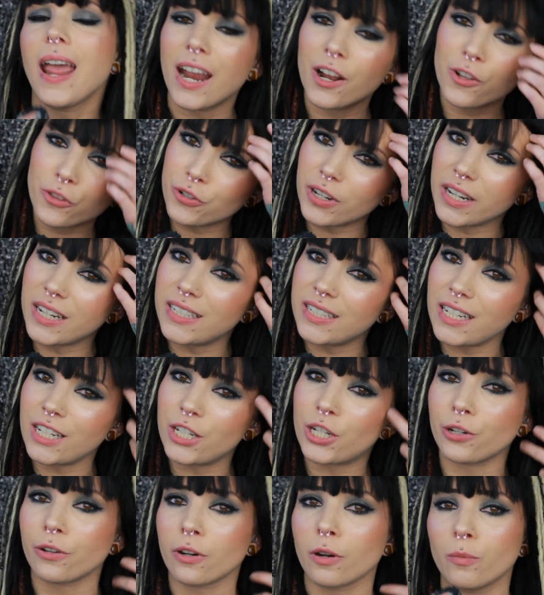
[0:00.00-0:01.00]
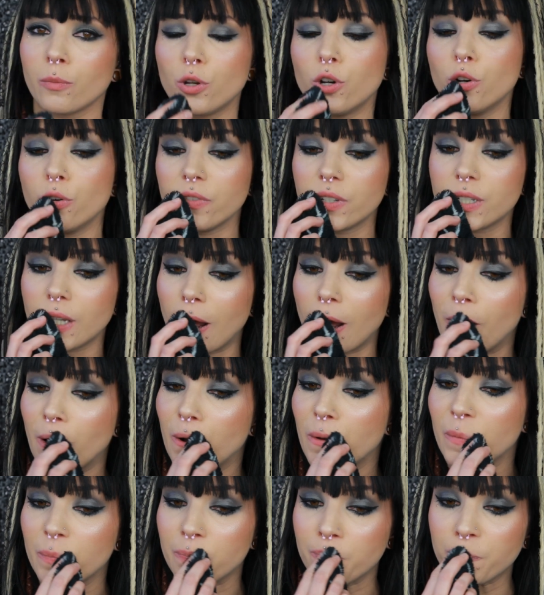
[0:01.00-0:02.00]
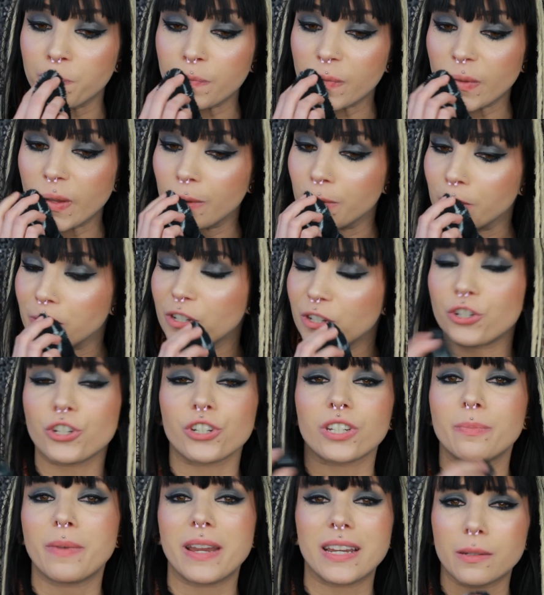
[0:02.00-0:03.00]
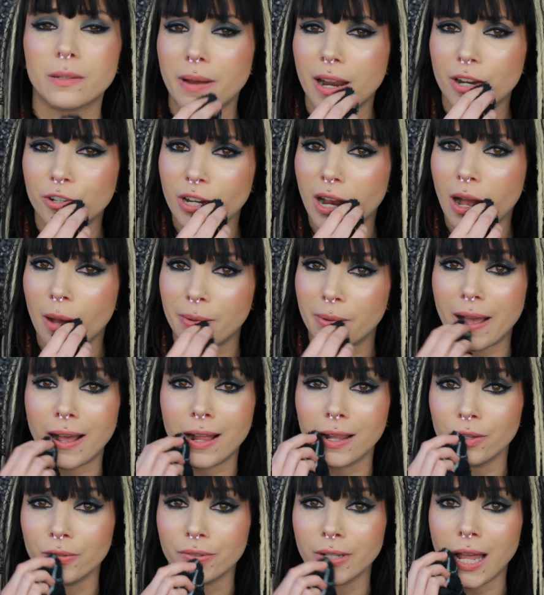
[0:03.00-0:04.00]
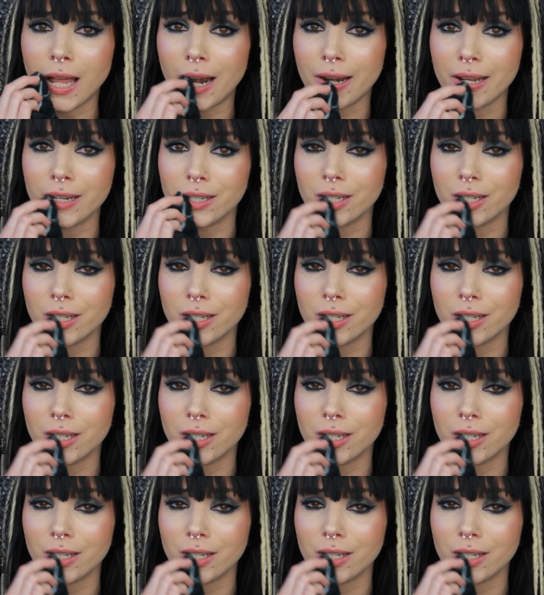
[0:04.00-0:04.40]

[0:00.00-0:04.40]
and they're easy to remove. So this just makes my job a hell of a lot